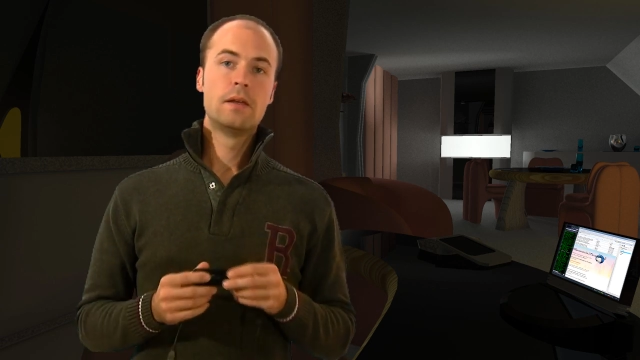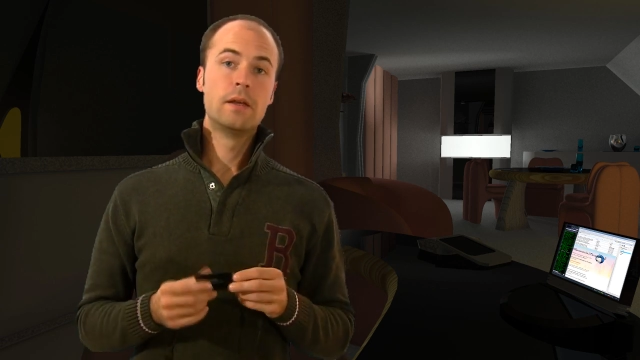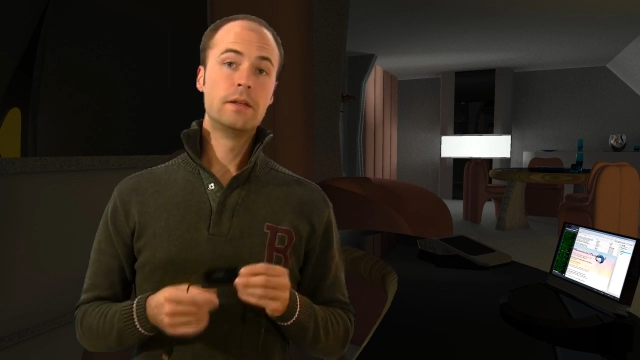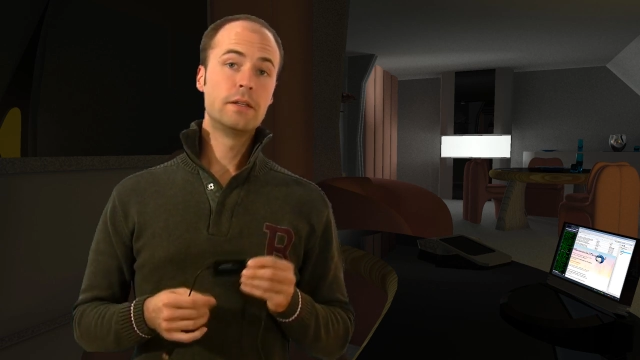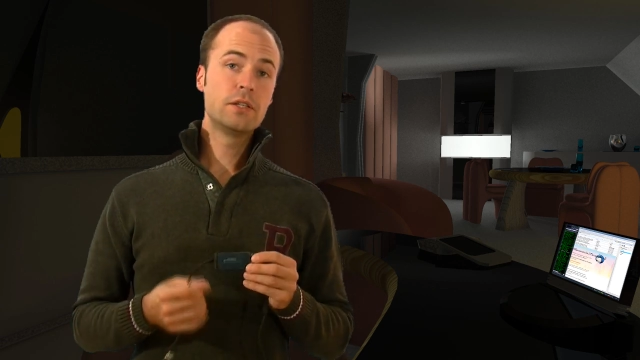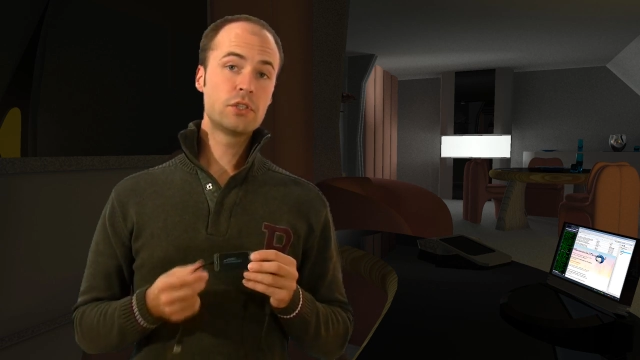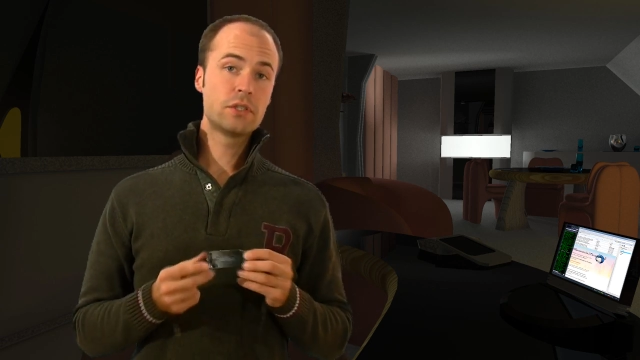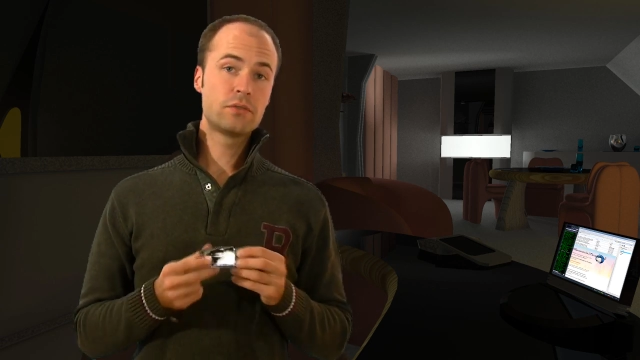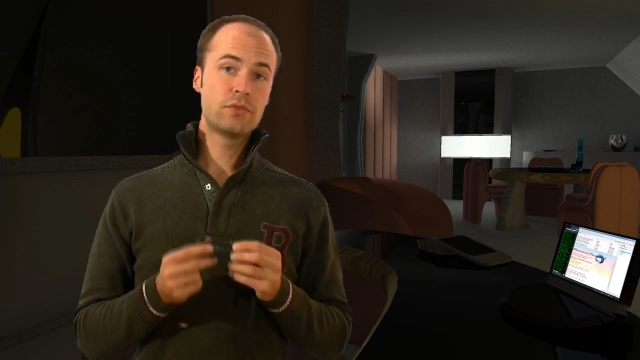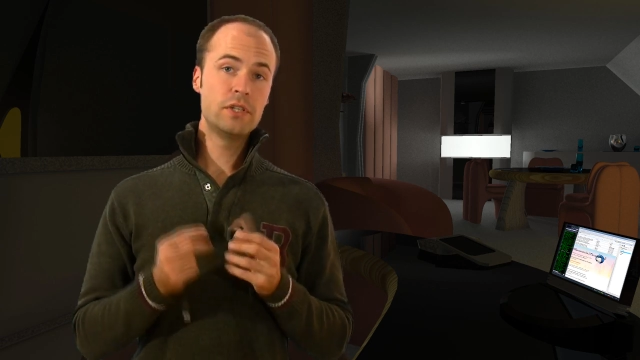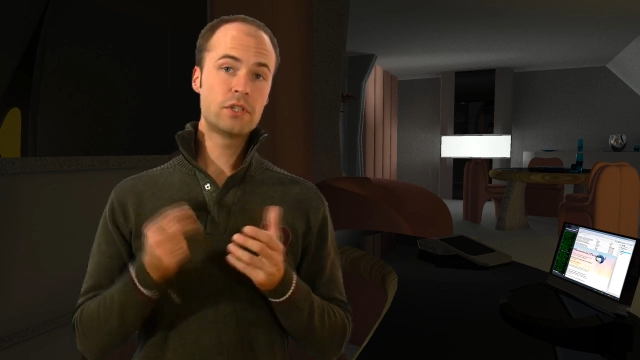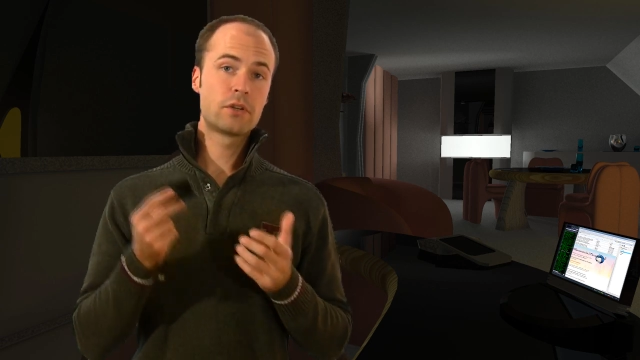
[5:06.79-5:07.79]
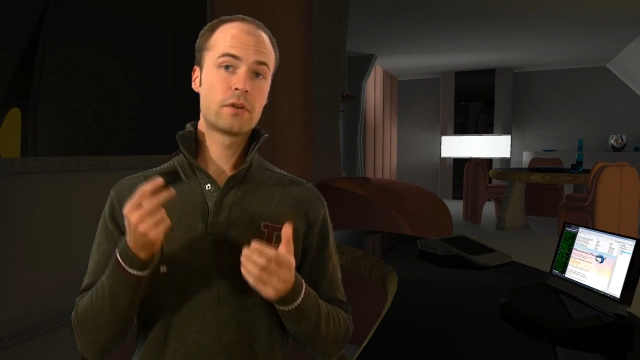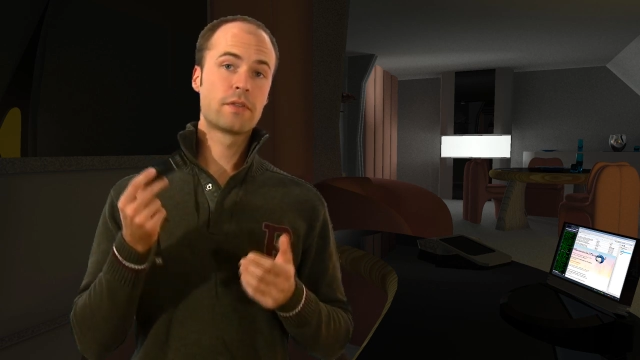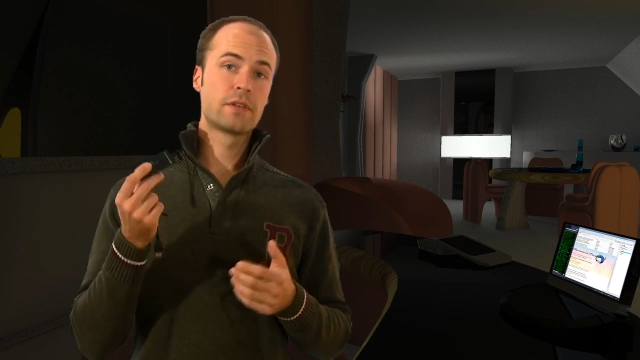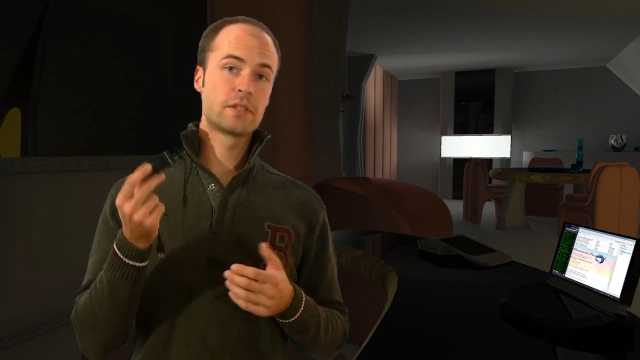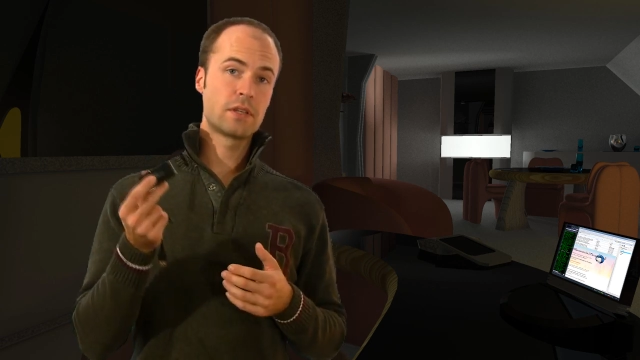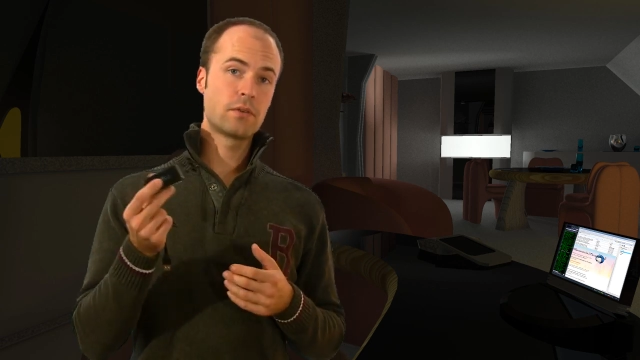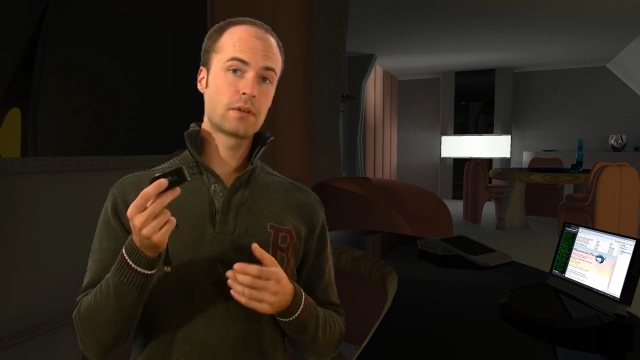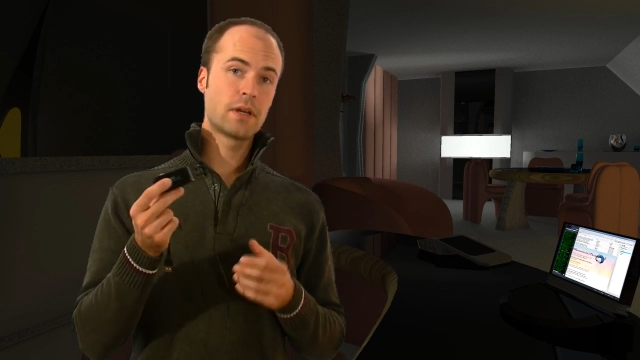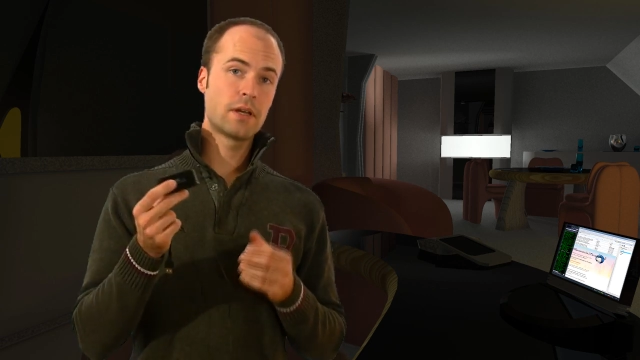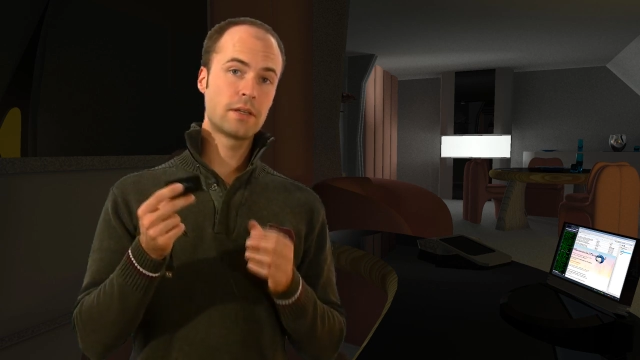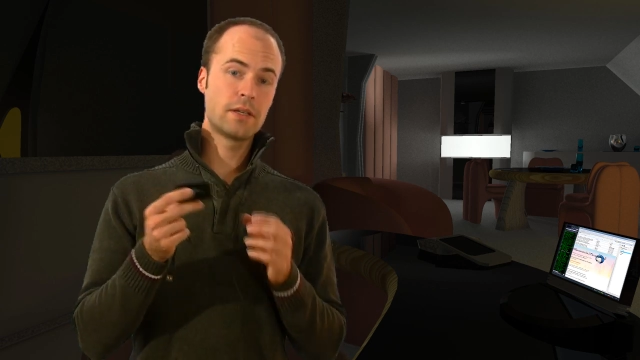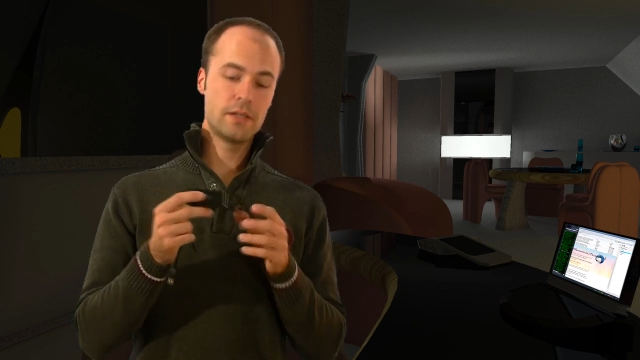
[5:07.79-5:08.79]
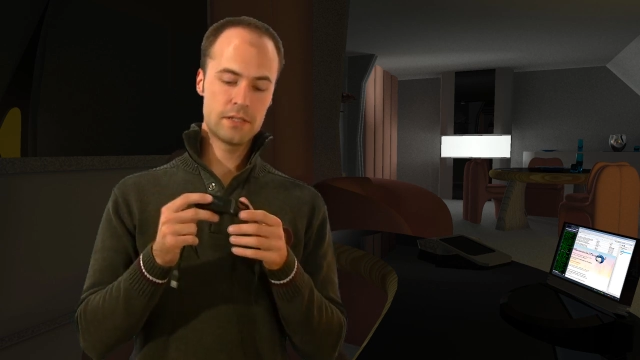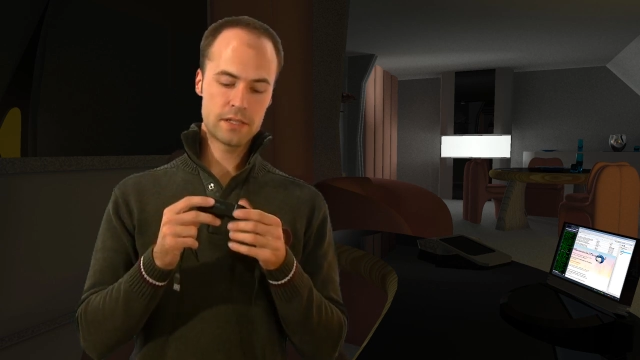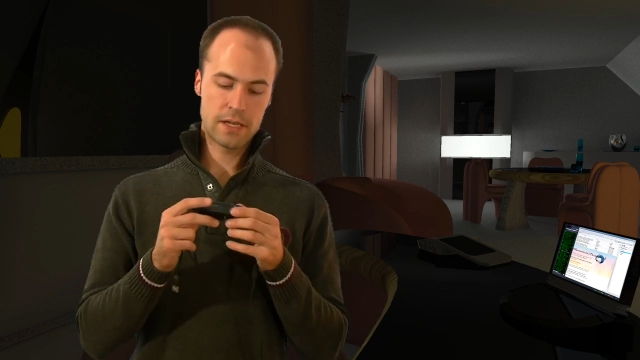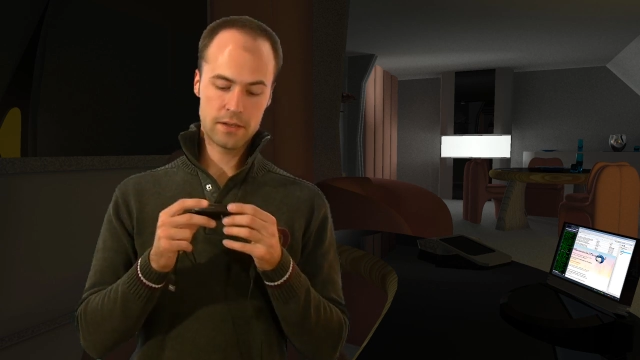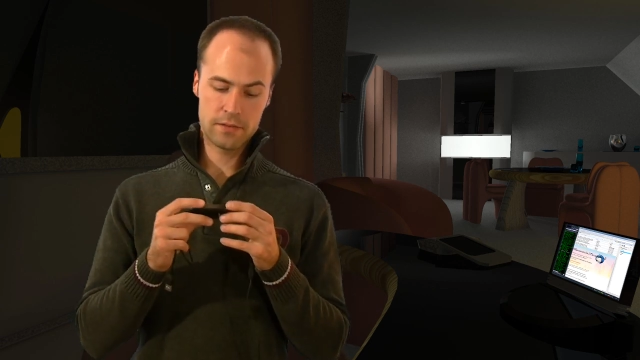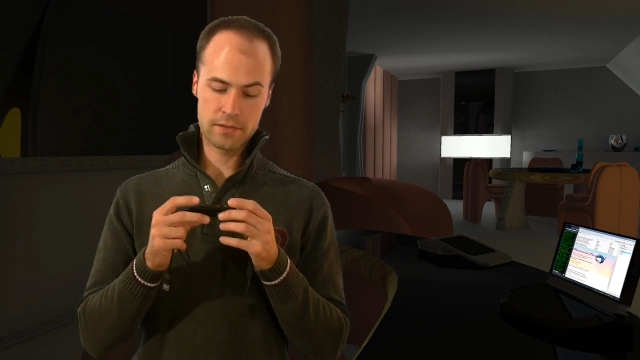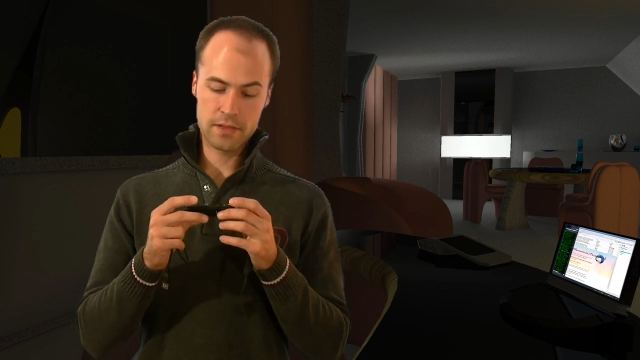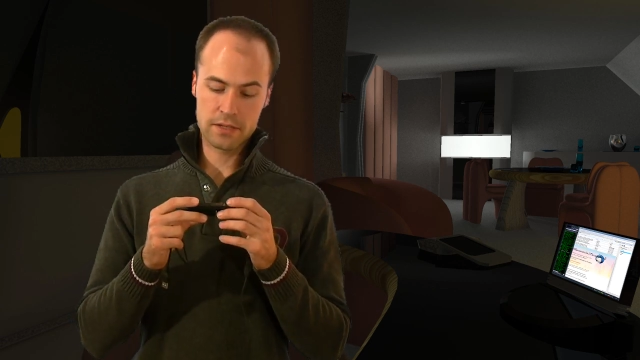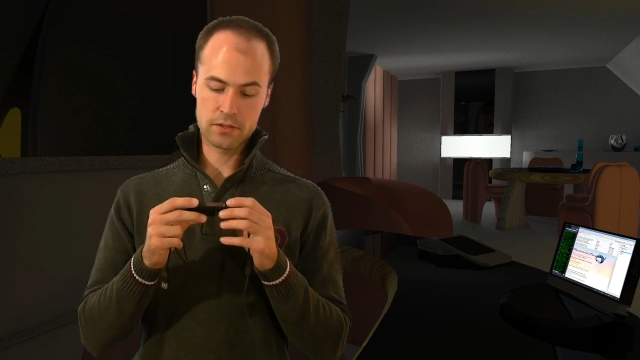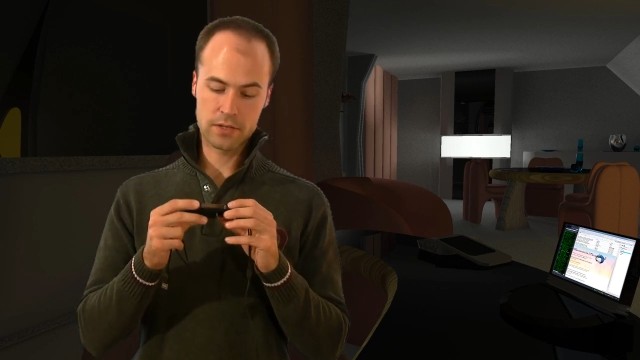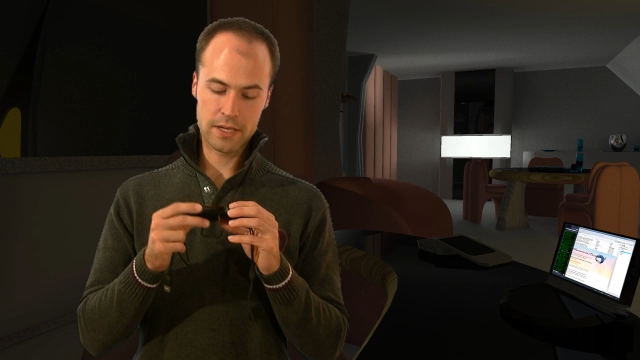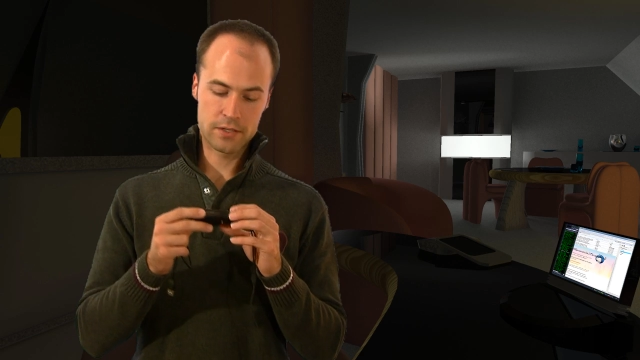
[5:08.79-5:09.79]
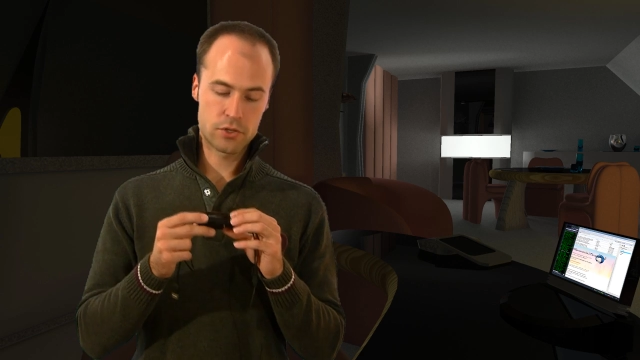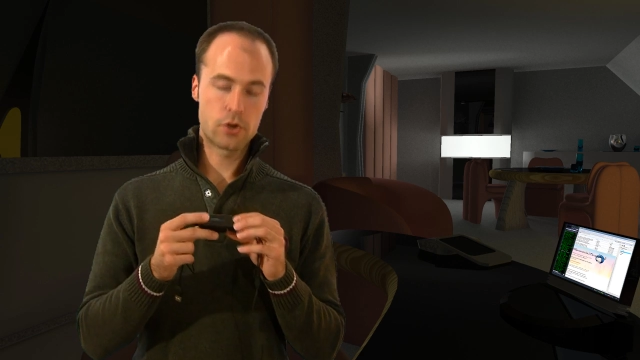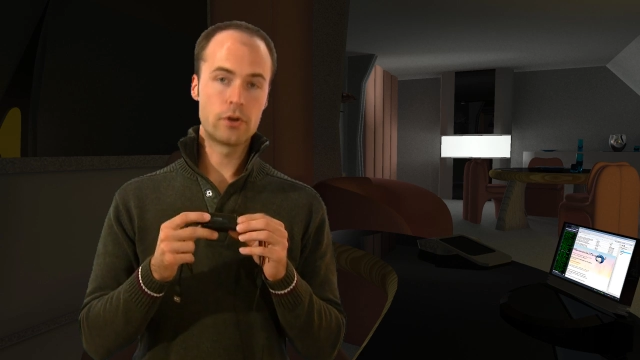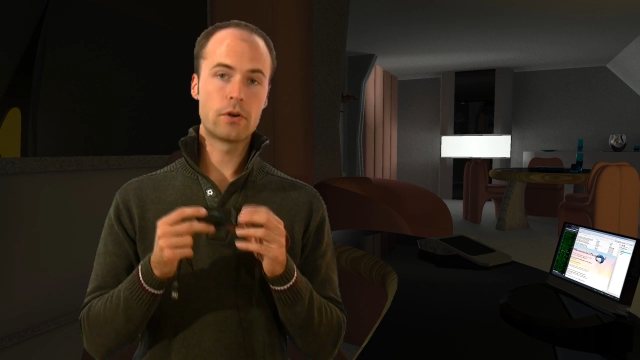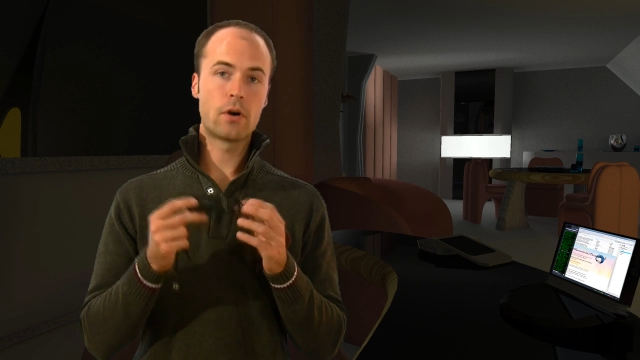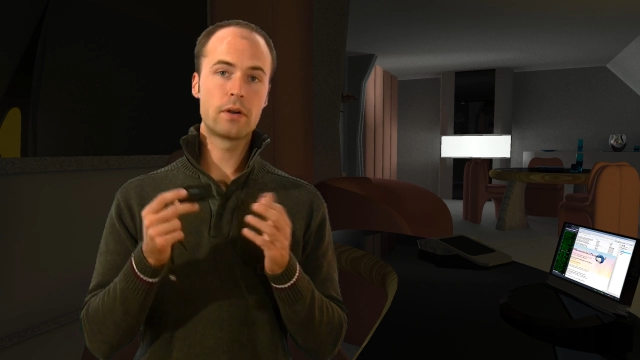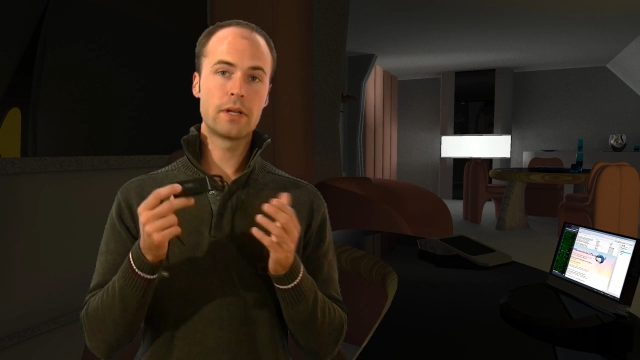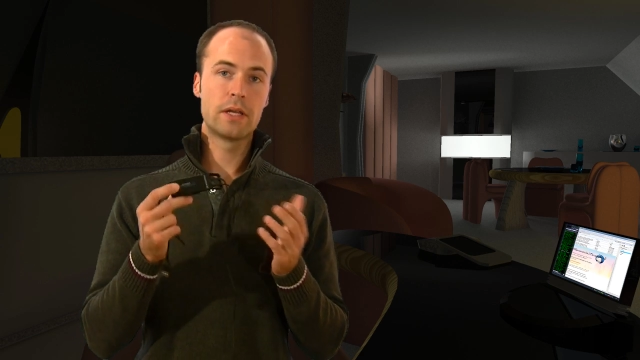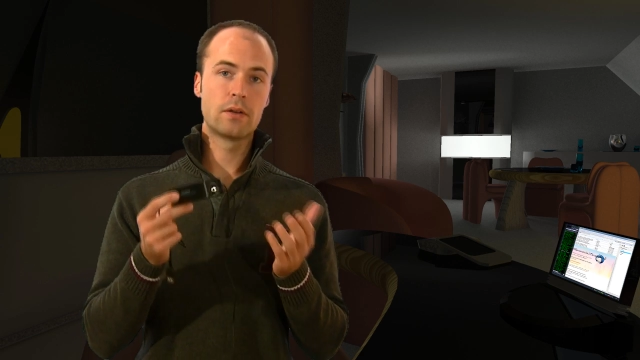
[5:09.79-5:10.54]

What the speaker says: An additional feature on this sound card is that you can turn on